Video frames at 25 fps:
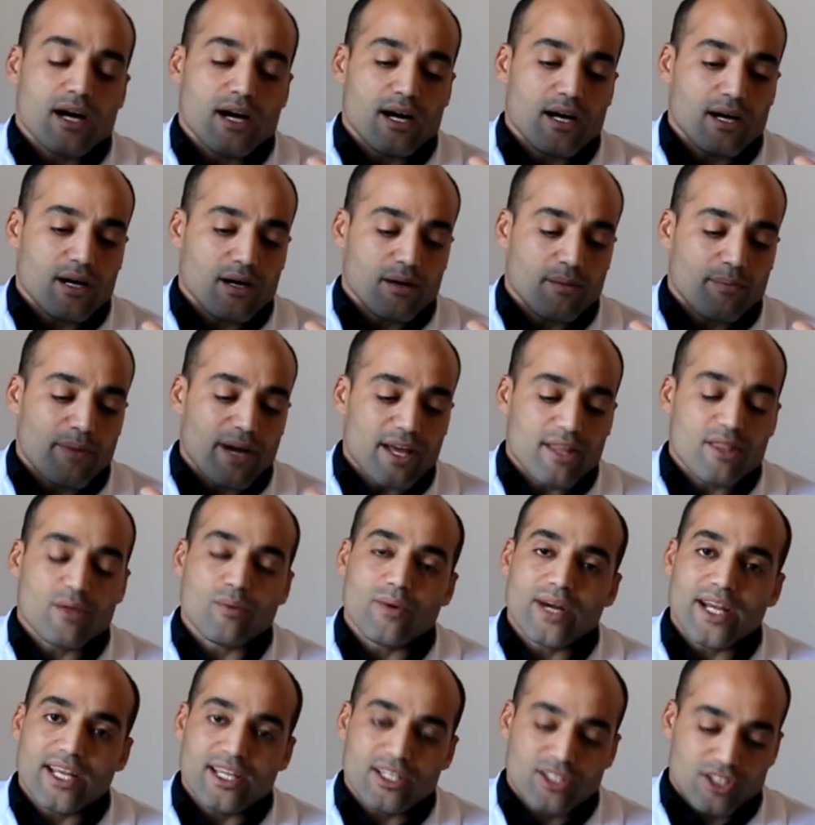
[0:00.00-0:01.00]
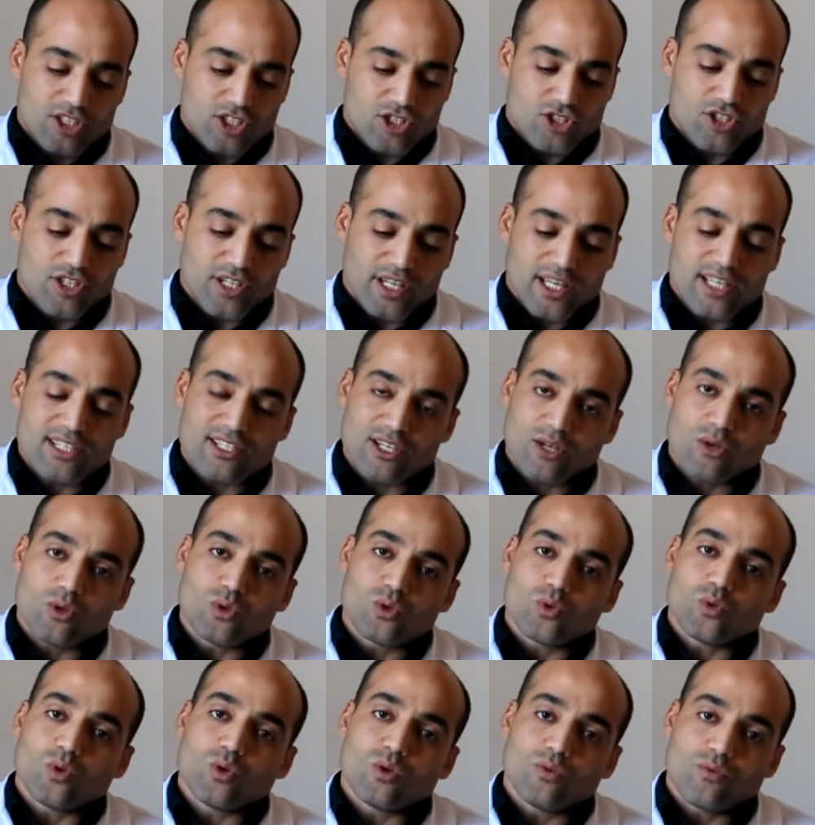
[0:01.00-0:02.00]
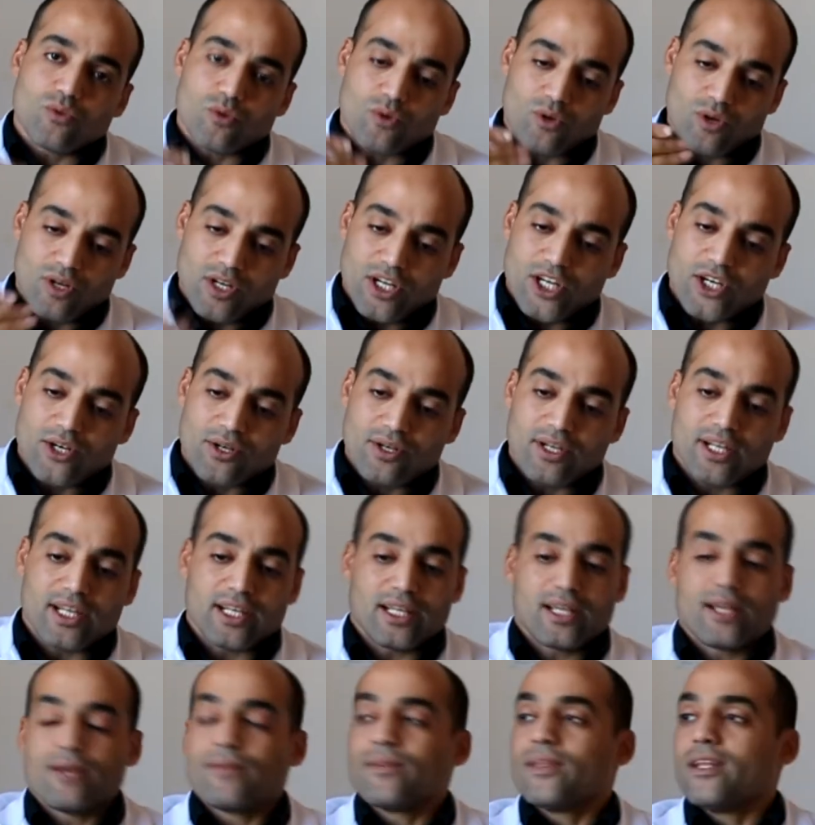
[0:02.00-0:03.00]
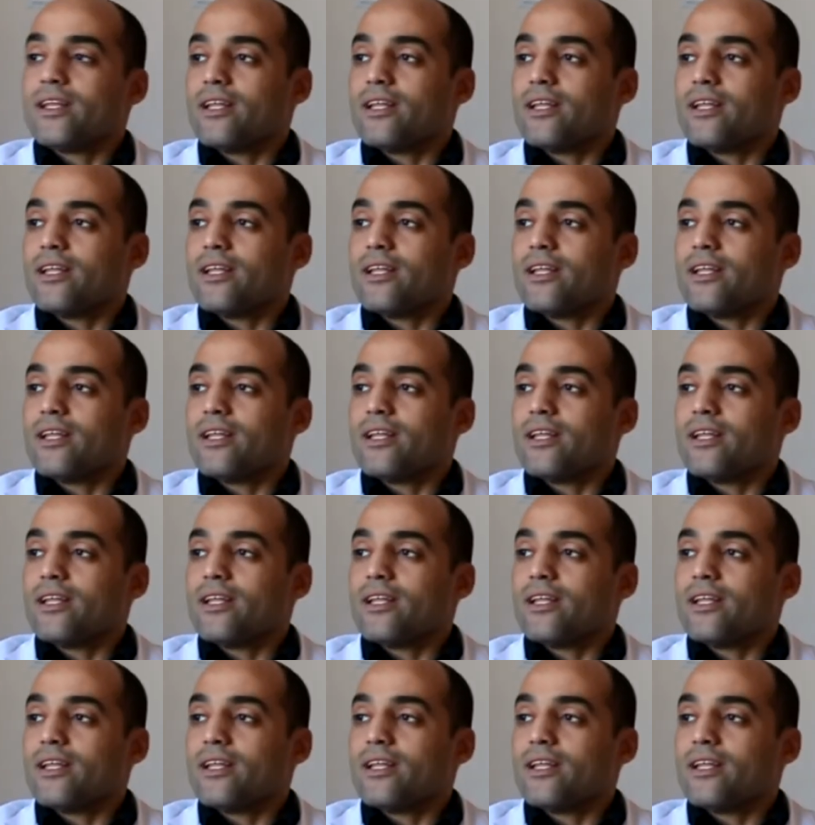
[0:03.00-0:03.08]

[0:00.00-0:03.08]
Uh, by the way, teaching is a good tool for learning.